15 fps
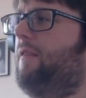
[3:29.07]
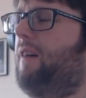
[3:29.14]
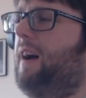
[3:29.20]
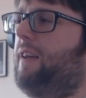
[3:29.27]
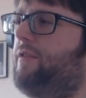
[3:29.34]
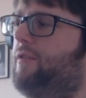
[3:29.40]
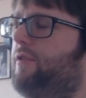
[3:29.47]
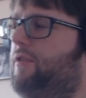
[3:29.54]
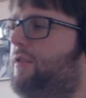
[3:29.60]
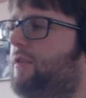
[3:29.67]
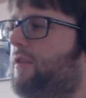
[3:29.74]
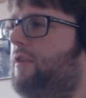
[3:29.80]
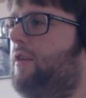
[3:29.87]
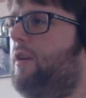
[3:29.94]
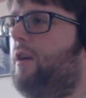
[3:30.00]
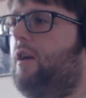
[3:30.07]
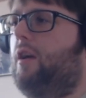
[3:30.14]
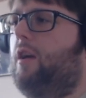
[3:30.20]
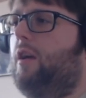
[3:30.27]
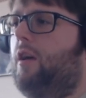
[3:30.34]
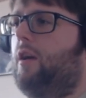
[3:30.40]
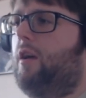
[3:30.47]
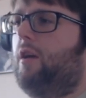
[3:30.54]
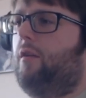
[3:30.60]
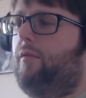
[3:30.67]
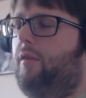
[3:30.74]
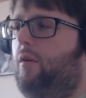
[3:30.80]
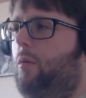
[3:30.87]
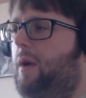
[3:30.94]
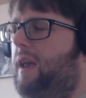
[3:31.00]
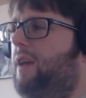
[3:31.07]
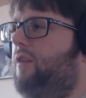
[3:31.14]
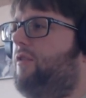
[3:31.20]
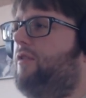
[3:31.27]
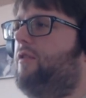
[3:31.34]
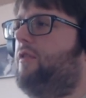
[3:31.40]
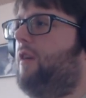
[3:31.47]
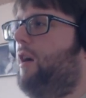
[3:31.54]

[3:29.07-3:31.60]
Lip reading: last few weeks.